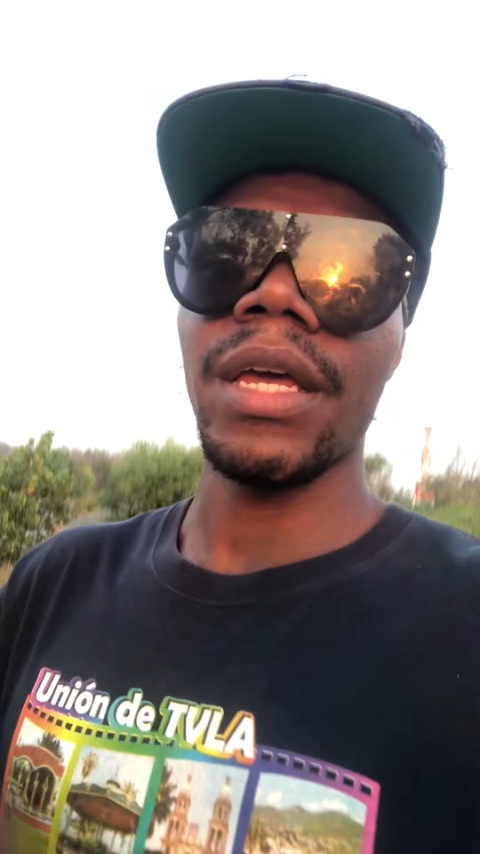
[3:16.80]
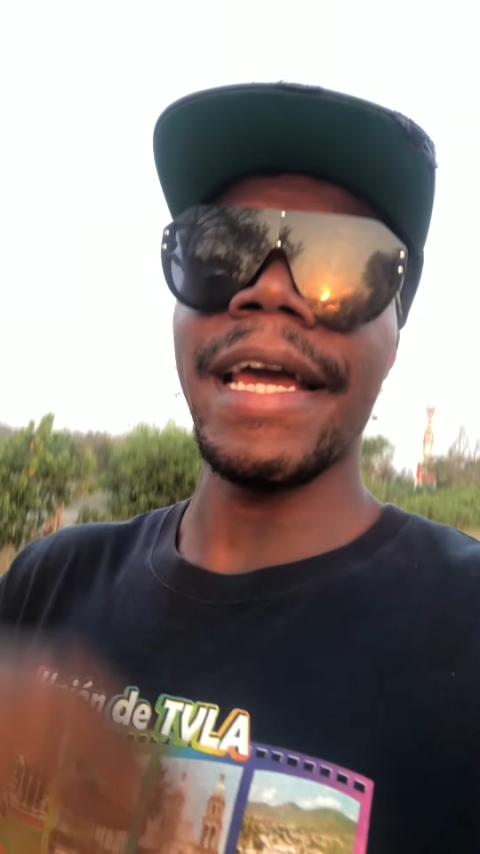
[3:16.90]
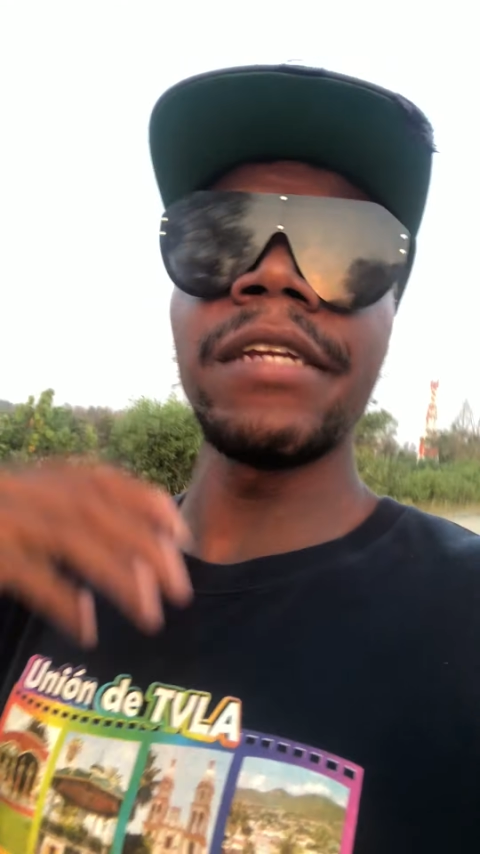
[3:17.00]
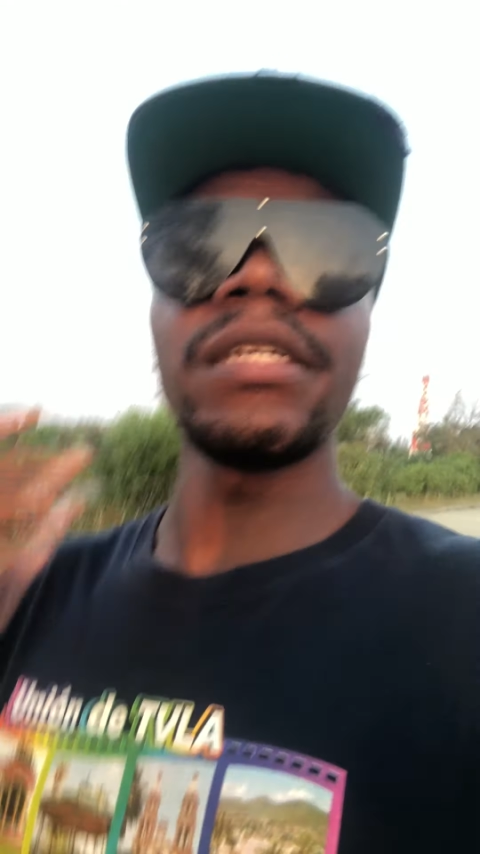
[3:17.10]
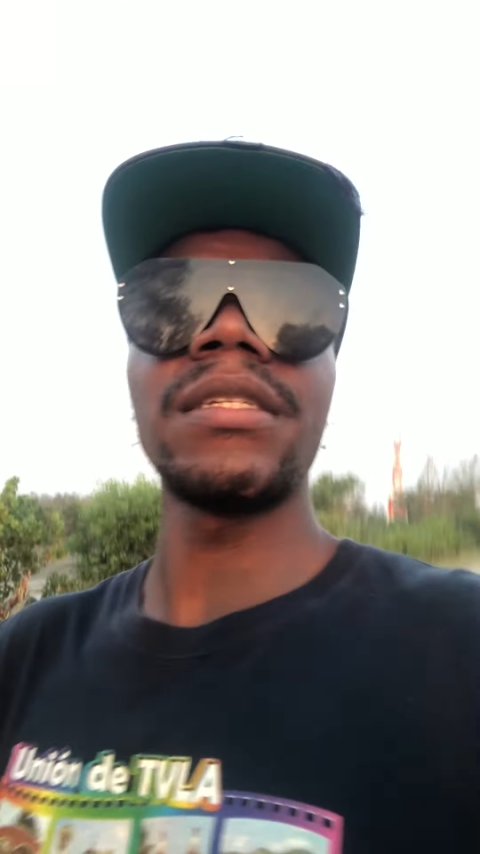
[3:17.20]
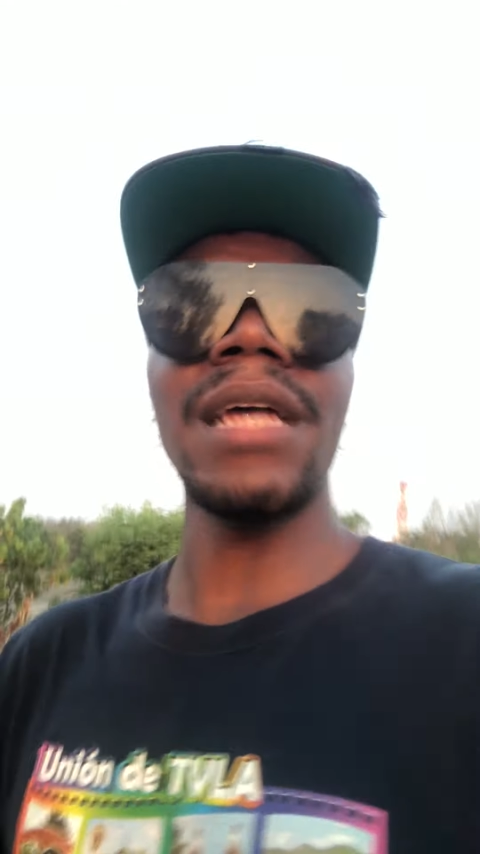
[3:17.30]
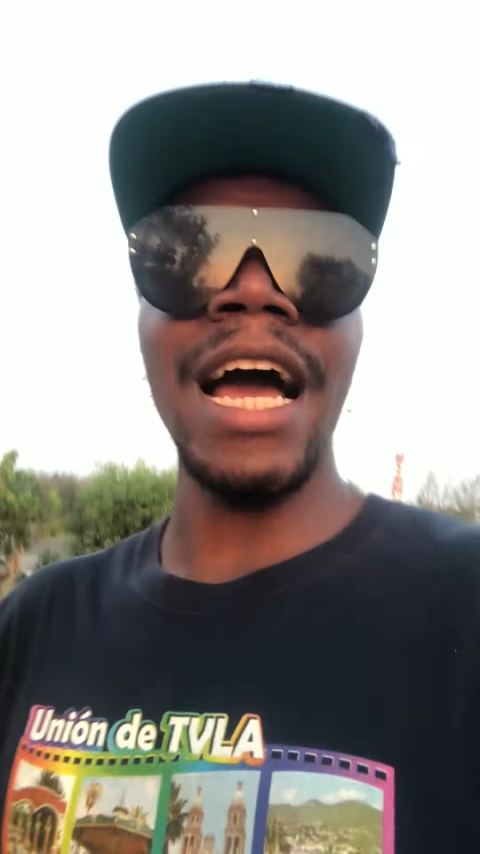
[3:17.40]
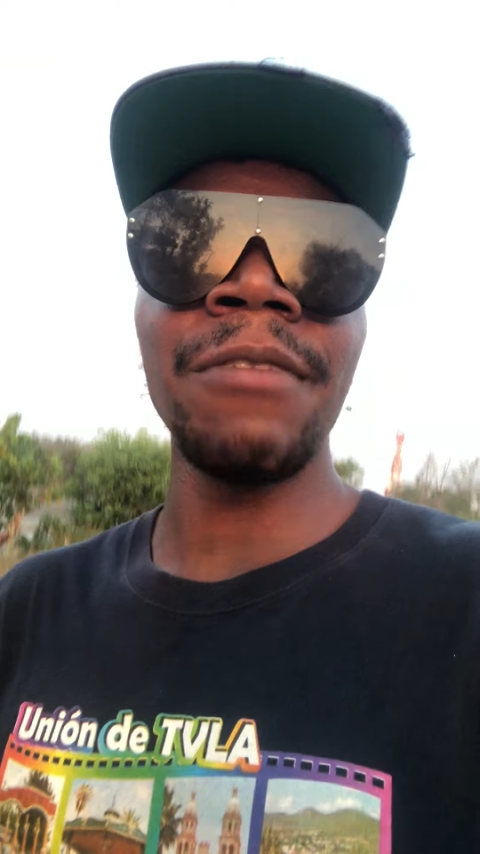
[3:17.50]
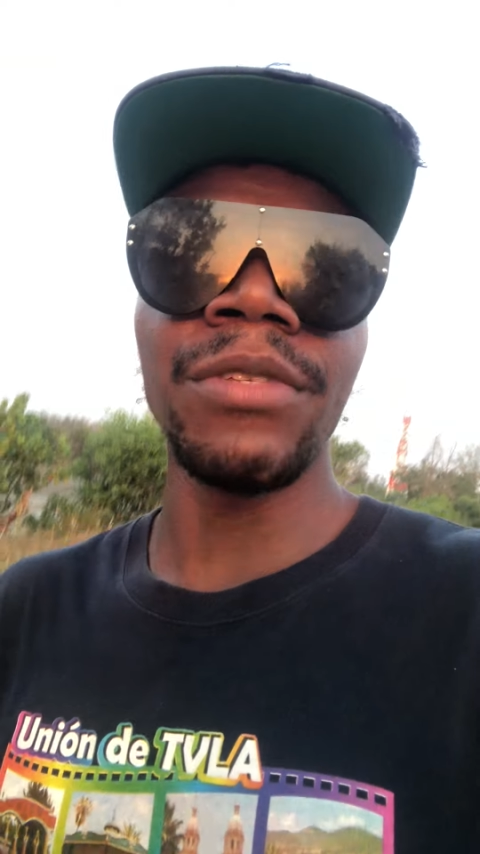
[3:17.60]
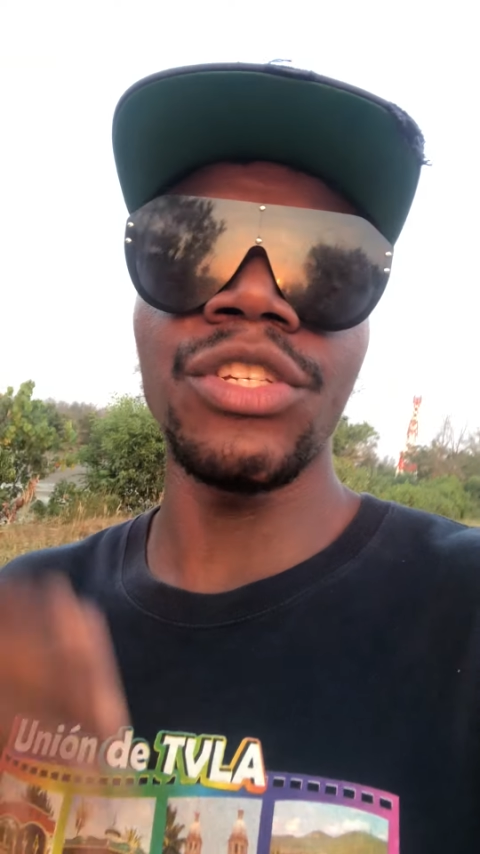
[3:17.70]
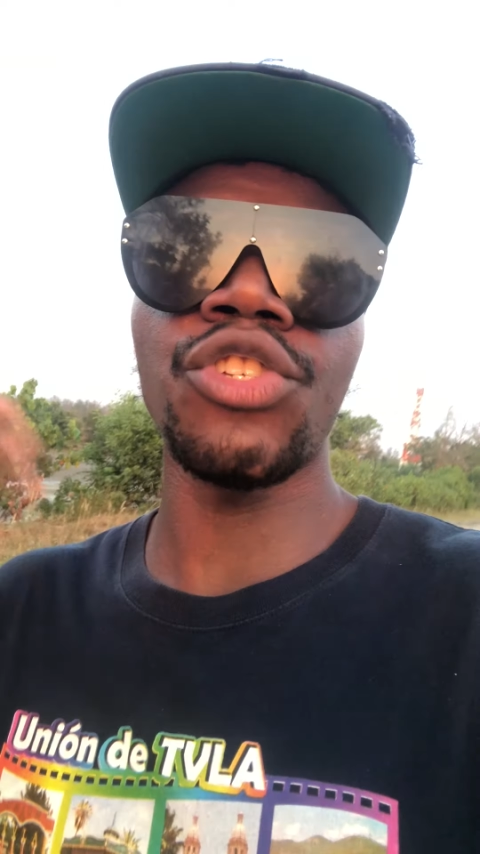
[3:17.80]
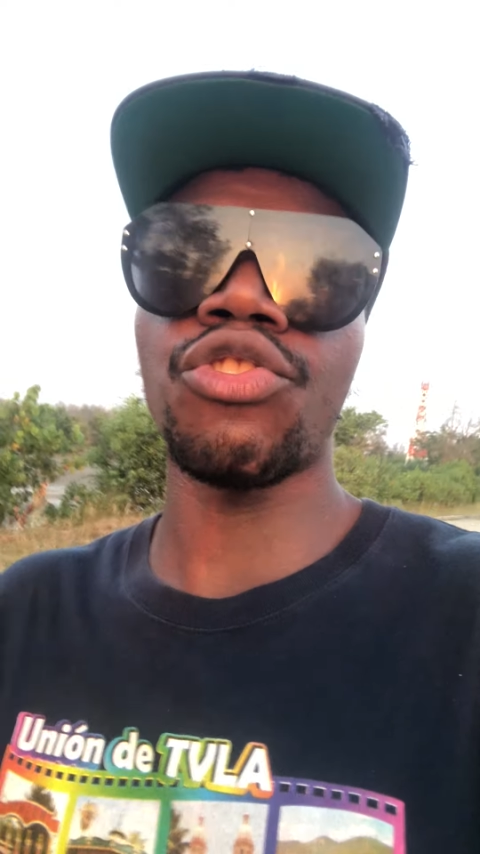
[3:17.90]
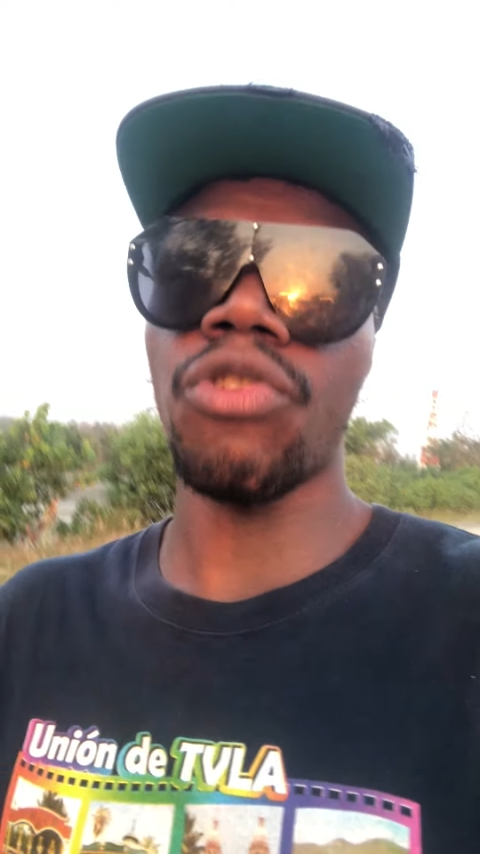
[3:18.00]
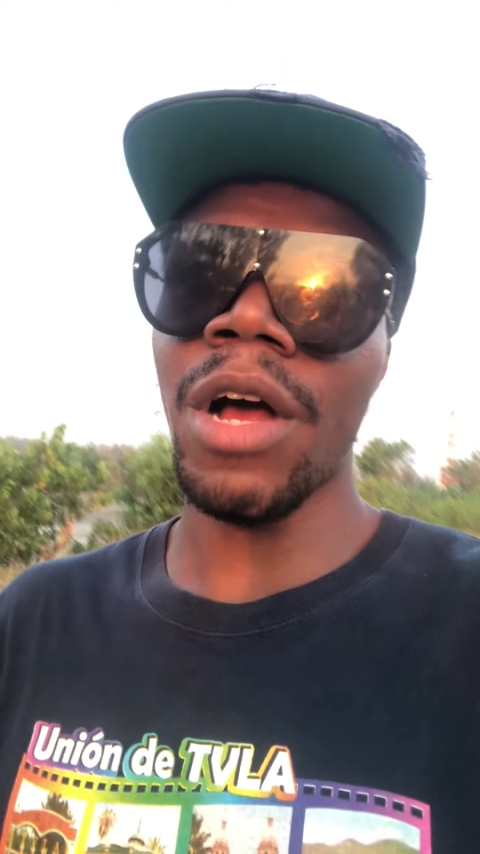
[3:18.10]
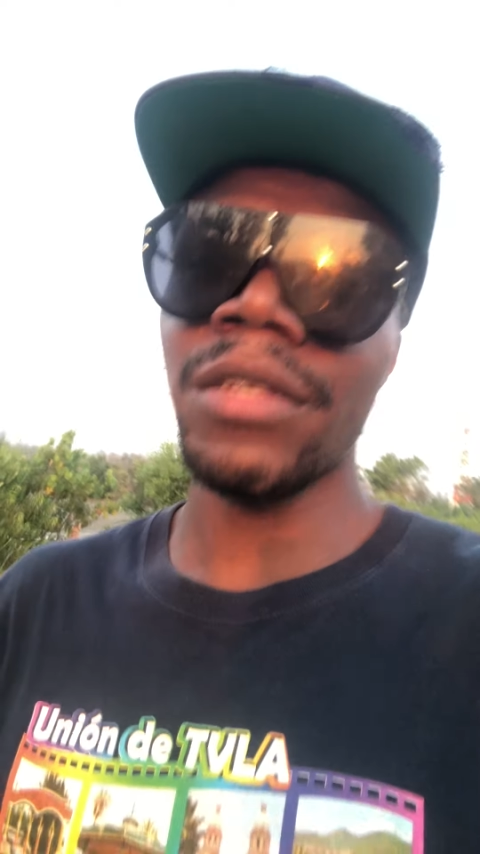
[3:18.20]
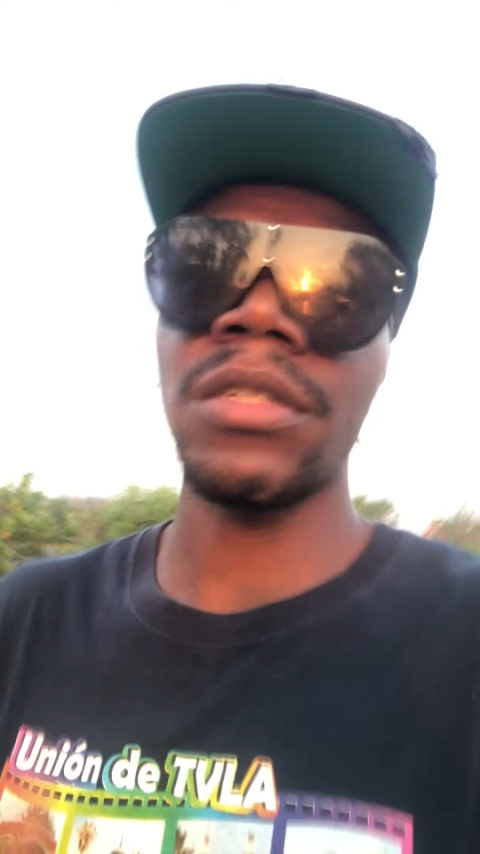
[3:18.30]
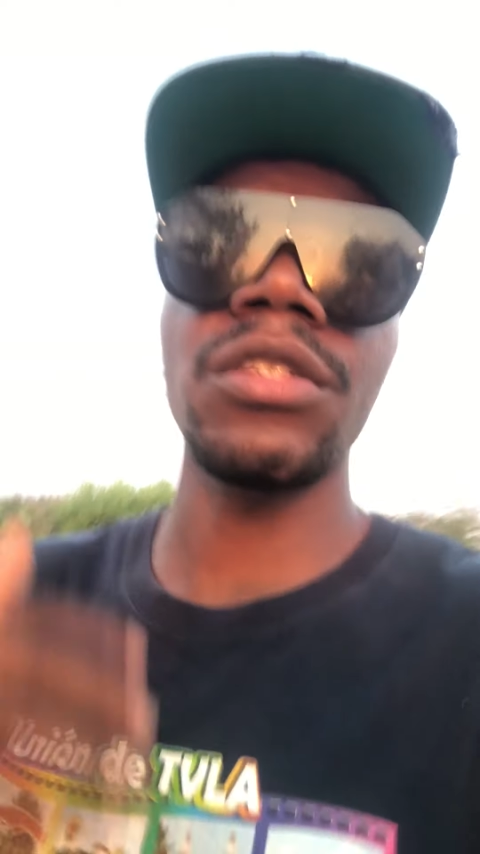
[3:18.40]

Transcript: in these times is trust